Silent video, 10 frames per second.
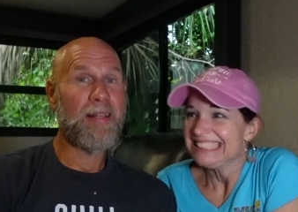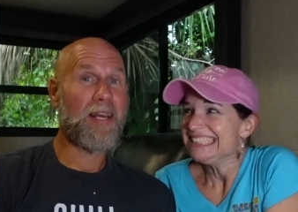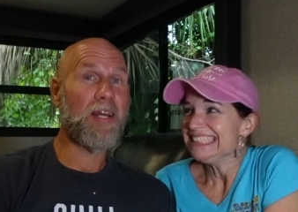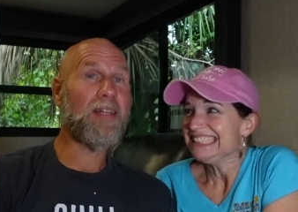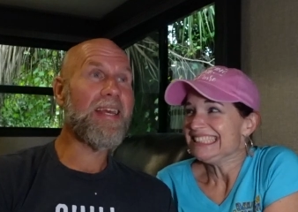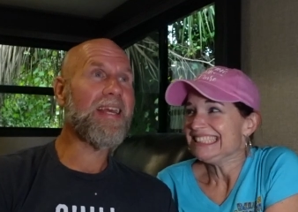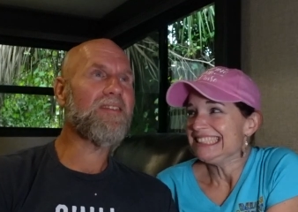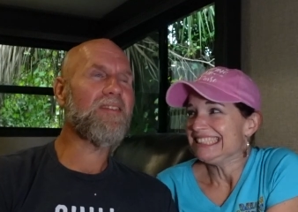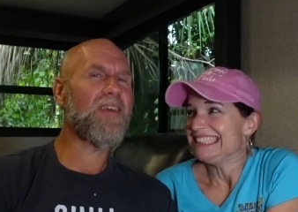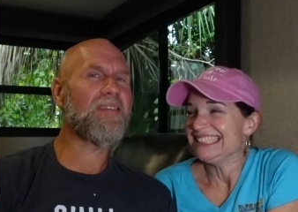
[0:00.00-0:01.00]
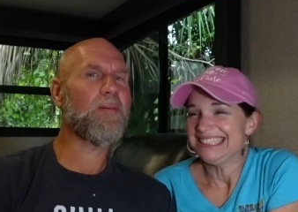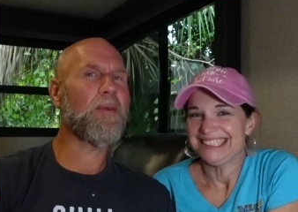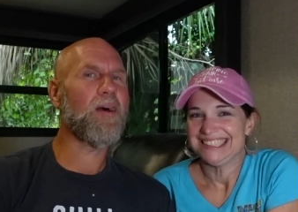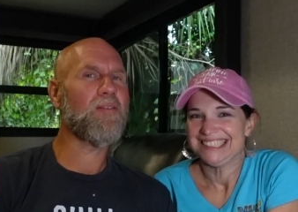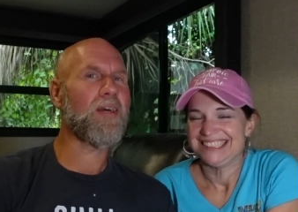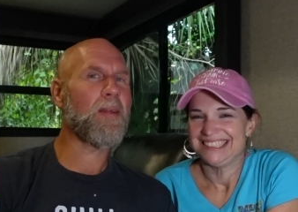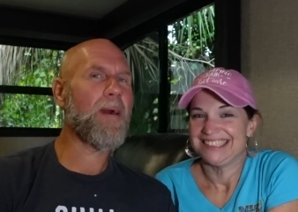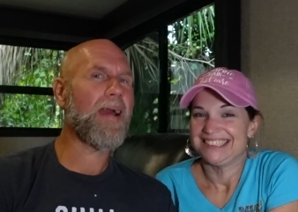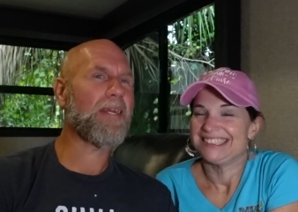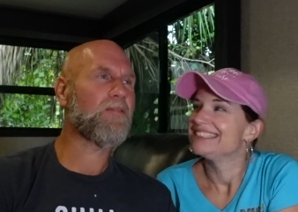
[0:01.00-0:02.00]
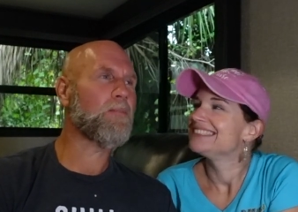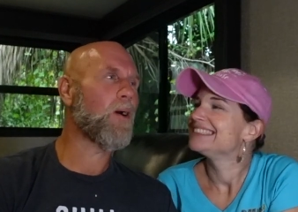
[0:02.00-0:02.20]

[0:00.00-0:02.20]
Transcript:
Speaker 1: The good thing is he said we also got a package from